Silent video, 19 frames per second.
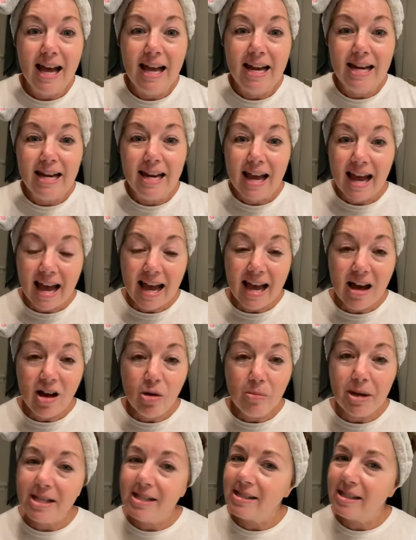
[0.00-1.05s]
And
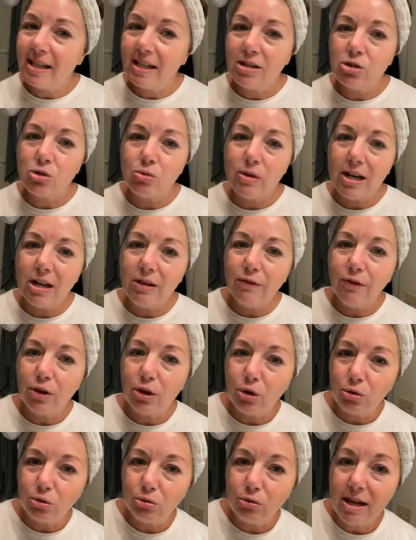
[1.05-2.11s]
now my skin is ready for
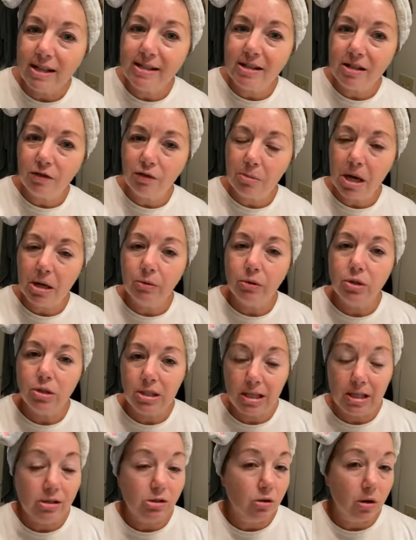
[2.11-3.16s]
the rest of my
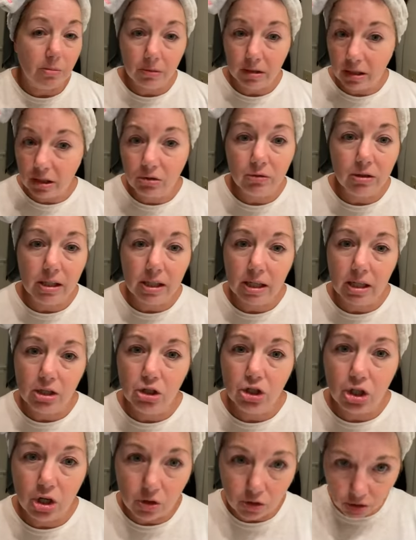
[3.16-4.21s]
routine, so I'm literally going
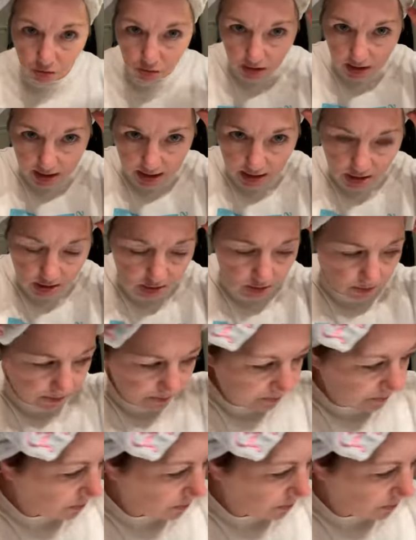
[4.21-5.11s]
to show you what I do.